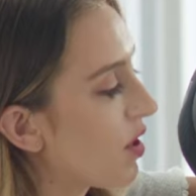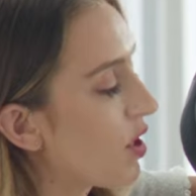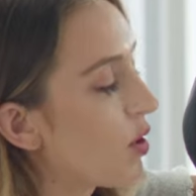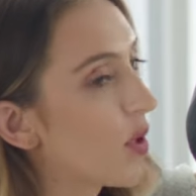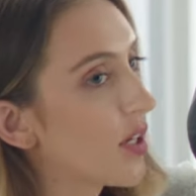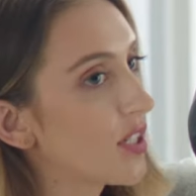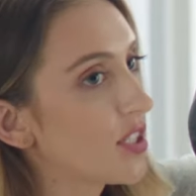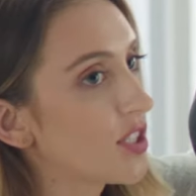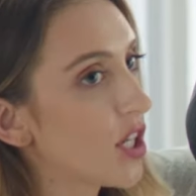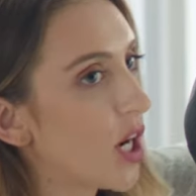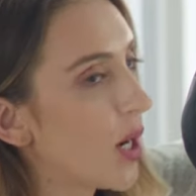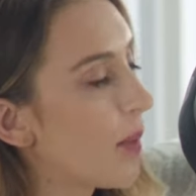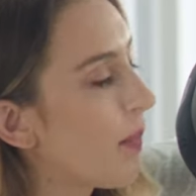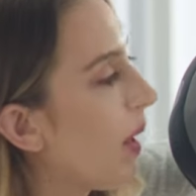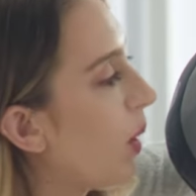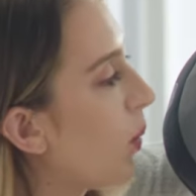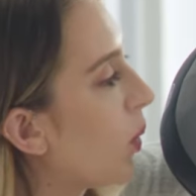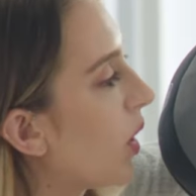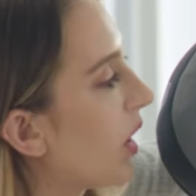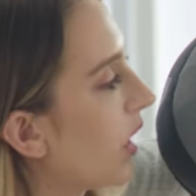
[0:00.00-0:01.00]
You want to start
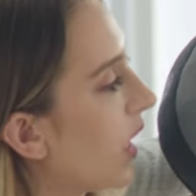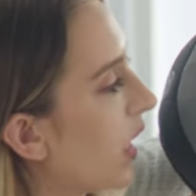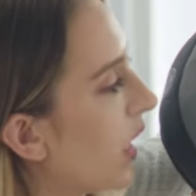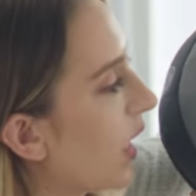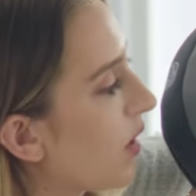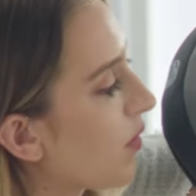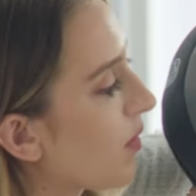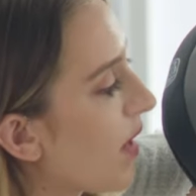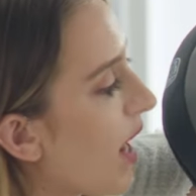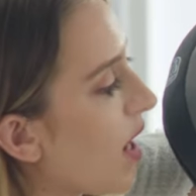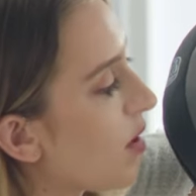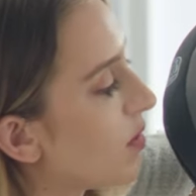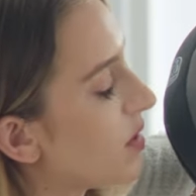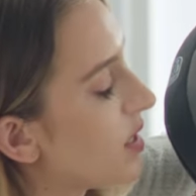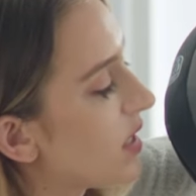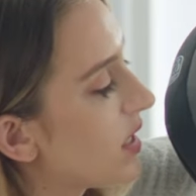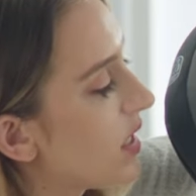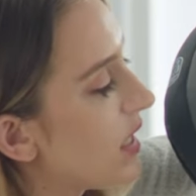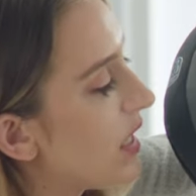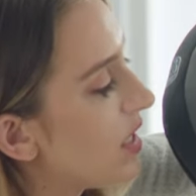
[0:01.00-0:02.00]
by working it
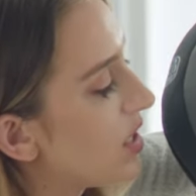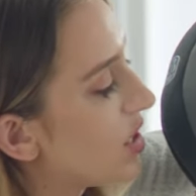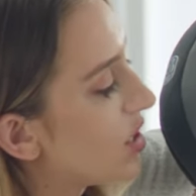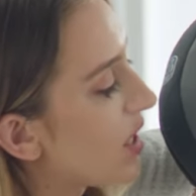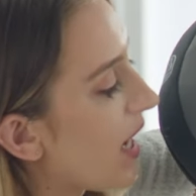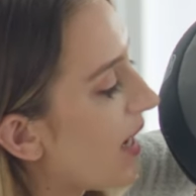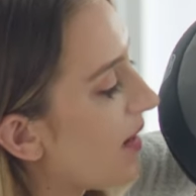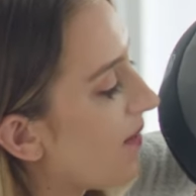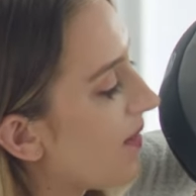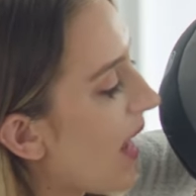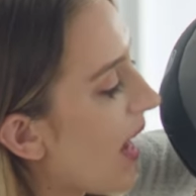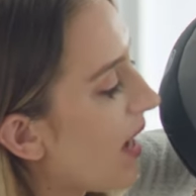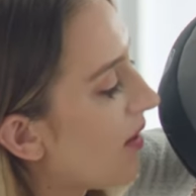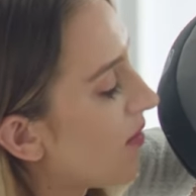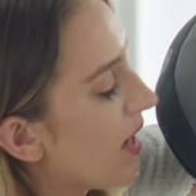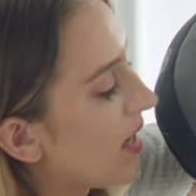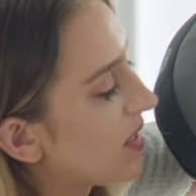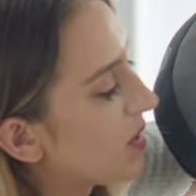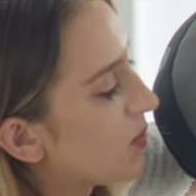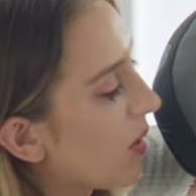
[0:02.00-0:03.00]
around each side of the
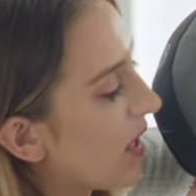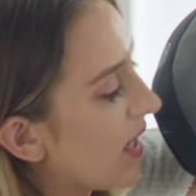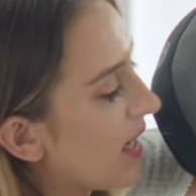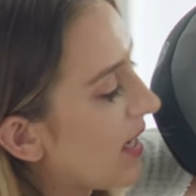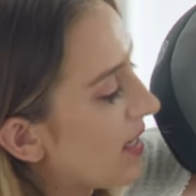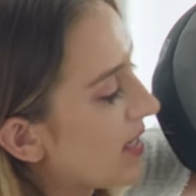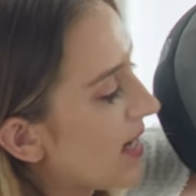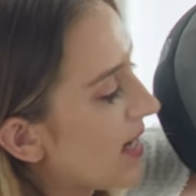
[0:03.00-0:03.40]
headrest one at a